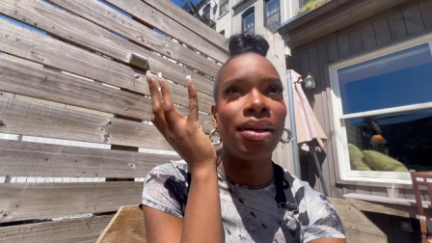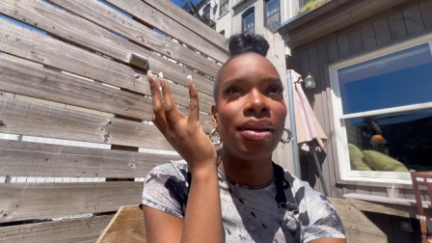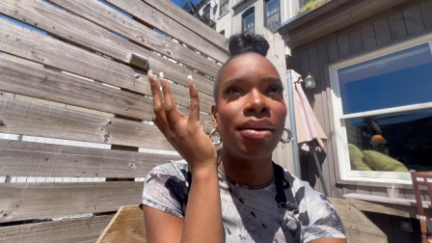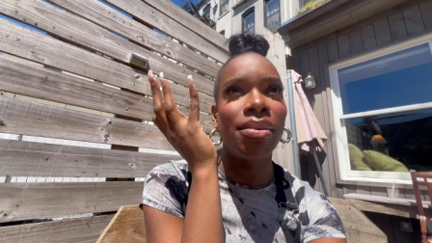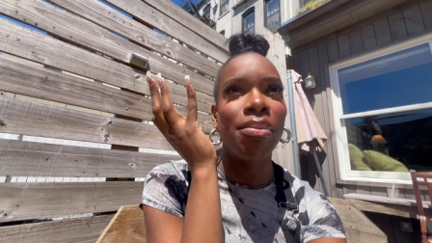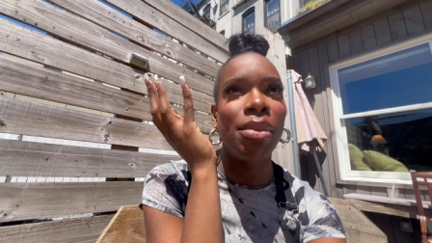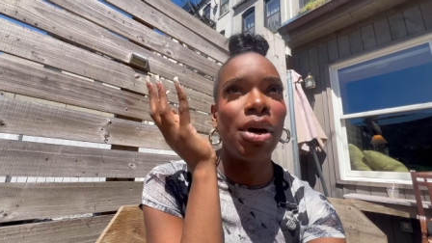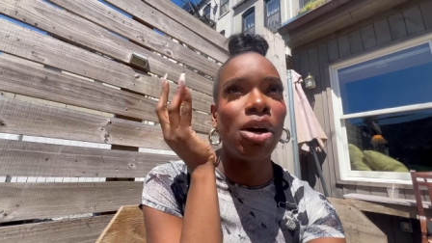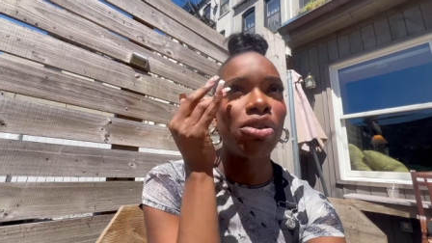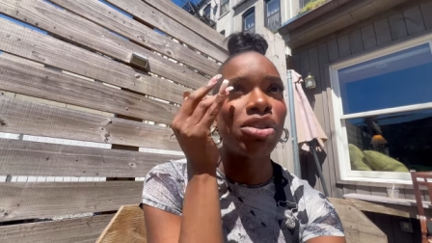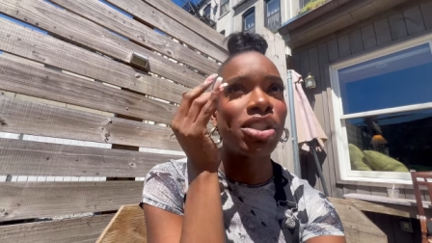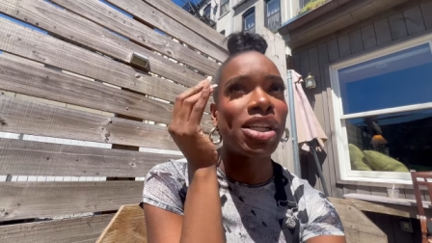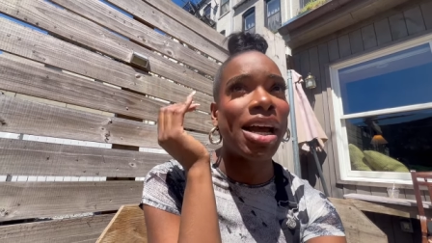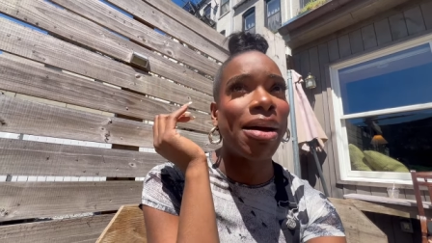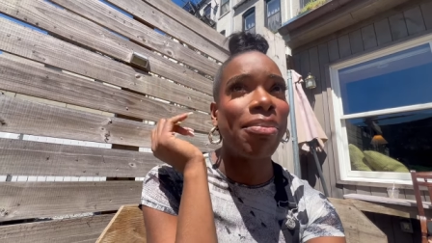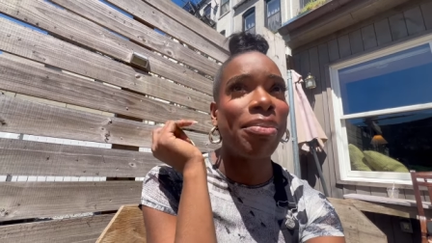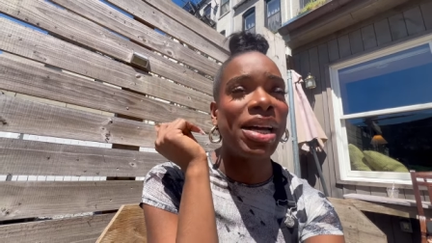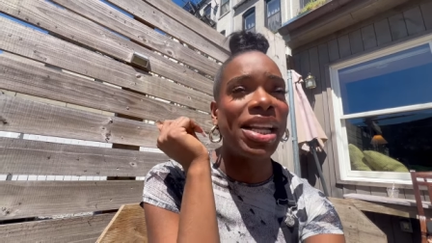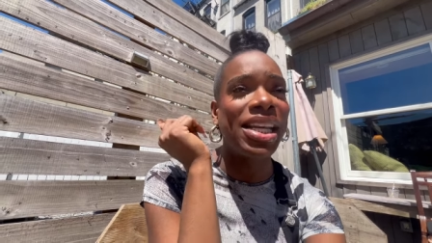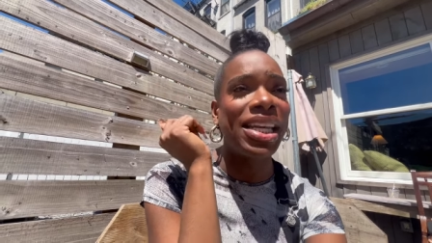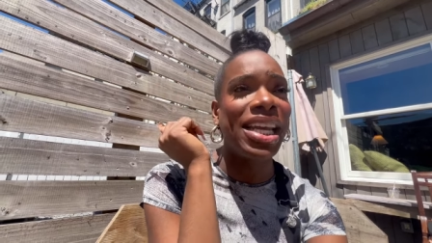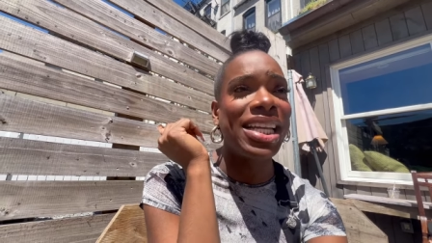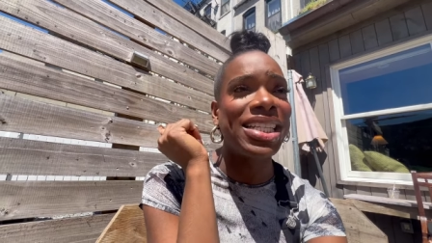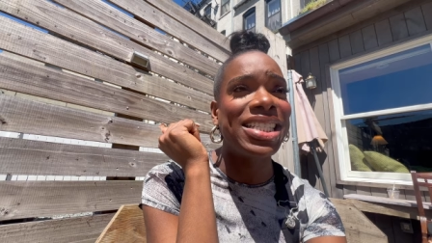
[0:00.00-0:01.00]
Mo Shop
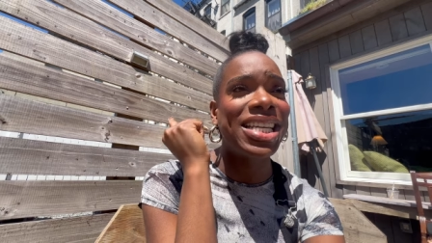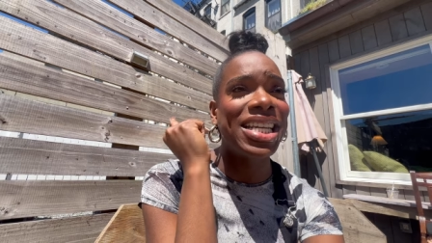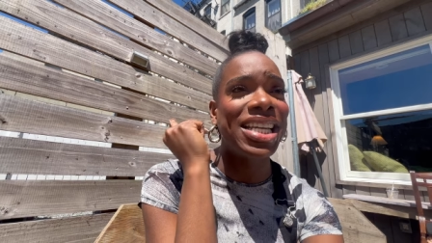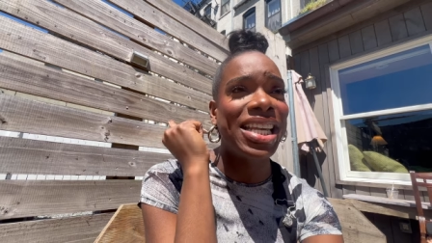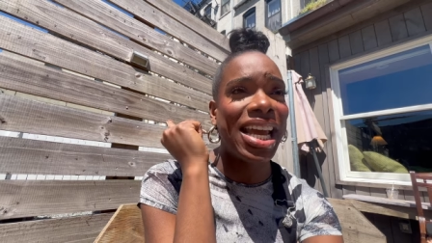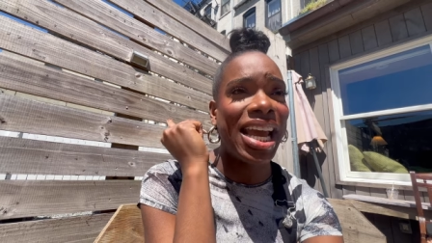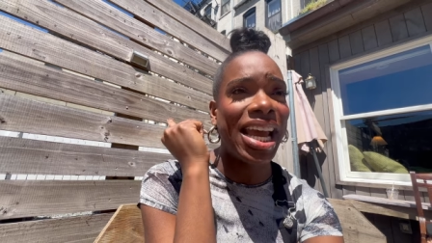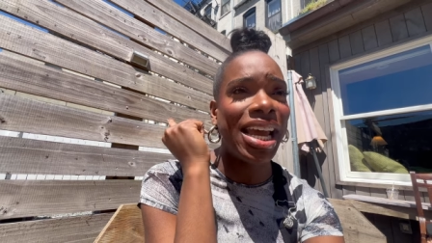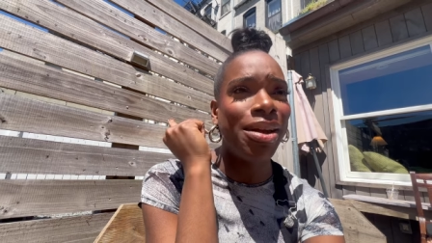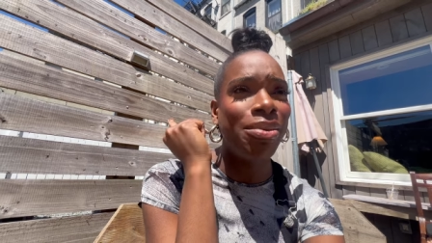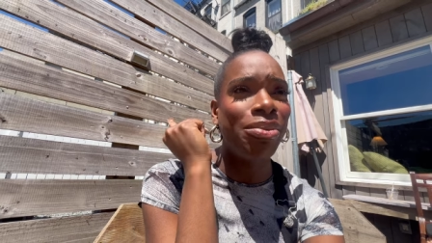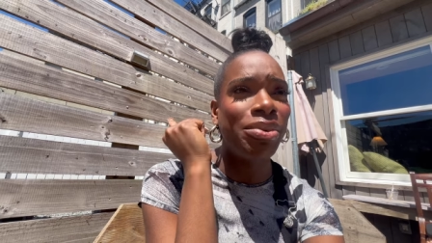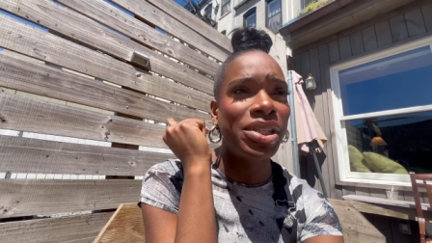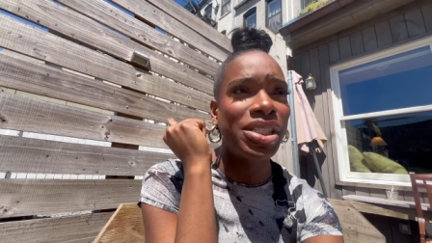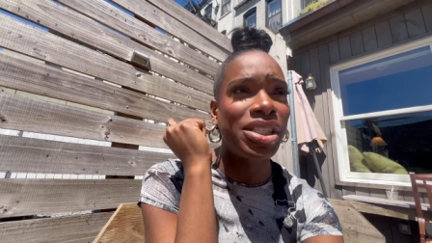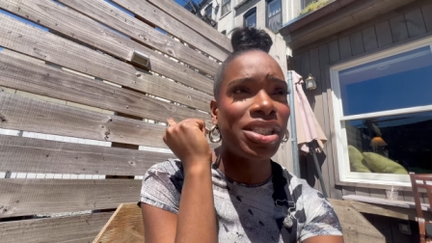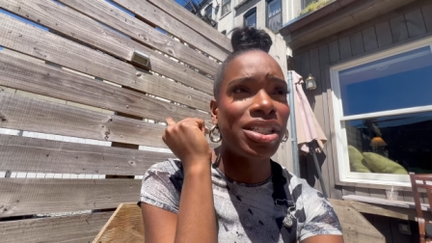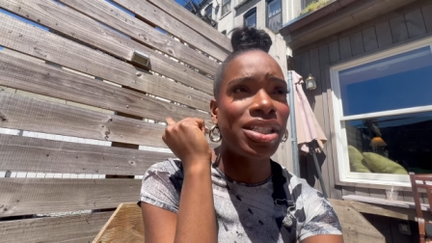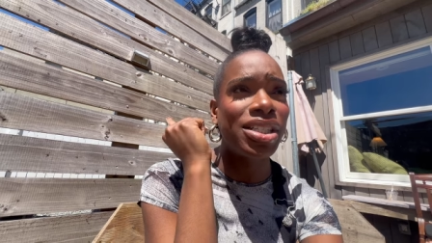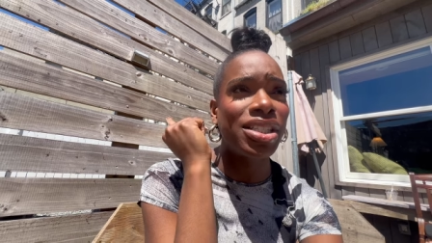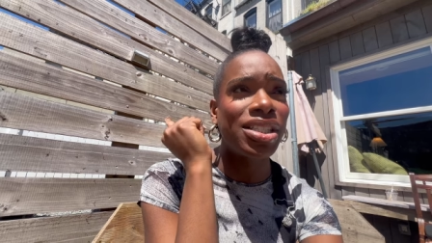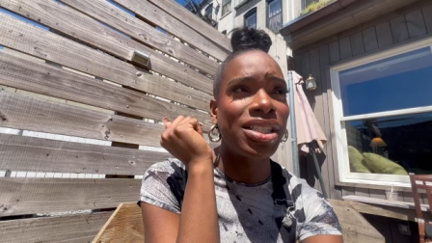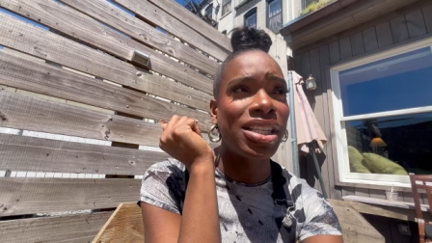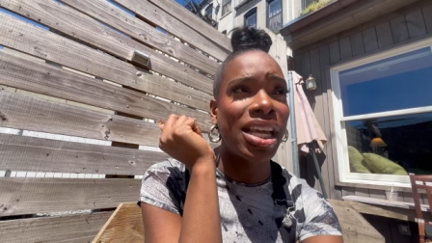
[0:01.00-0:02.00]
Monday today, which
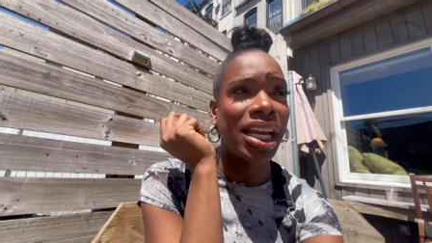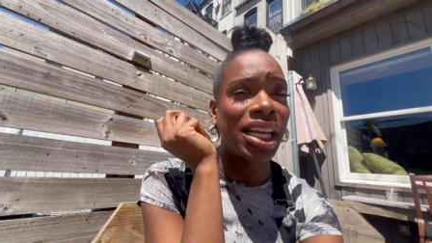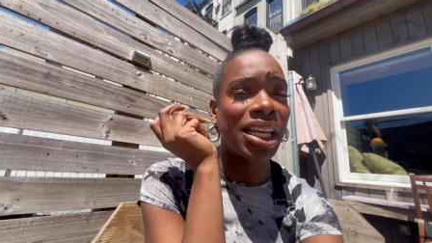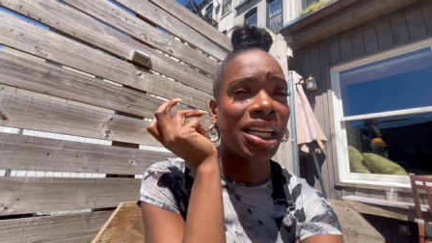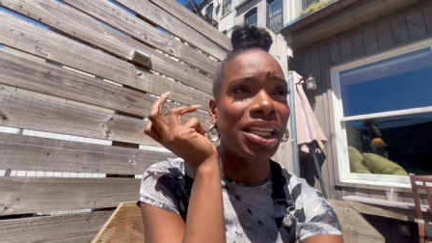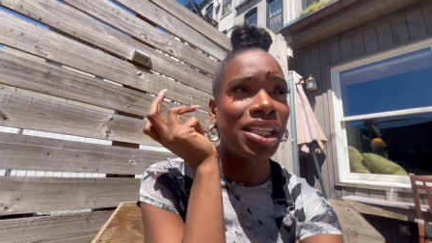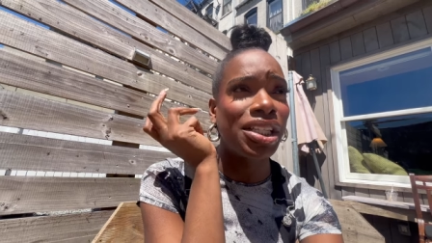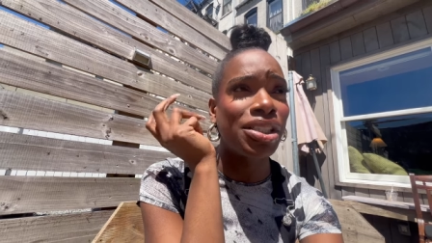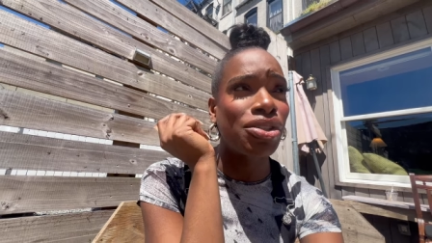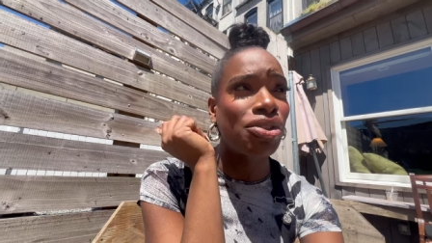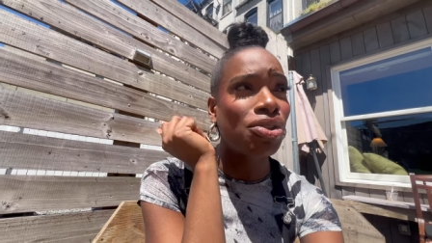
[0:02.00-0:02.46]
is technically